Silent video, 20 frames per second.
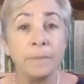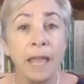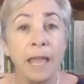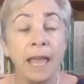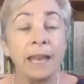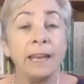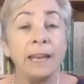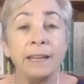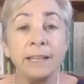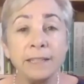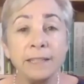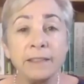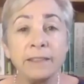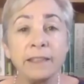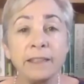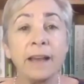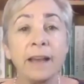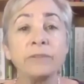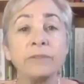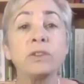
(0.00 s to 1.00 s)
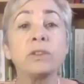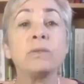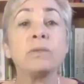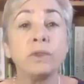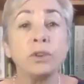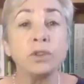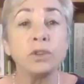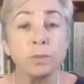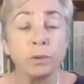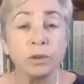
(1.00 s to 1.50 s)
And it isn't that after the
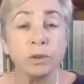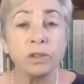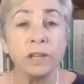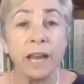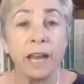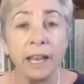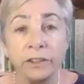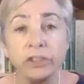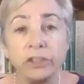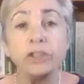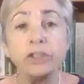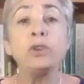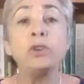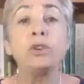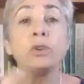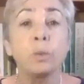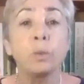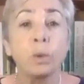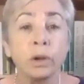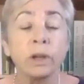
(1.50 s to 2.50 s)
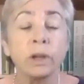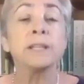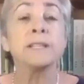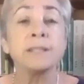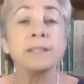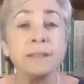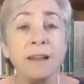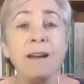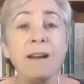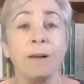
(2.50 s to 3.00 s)
first person executed, we're going to
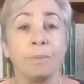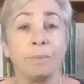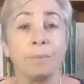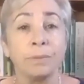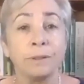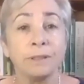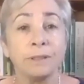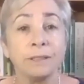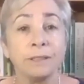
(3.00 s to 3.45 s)
stop.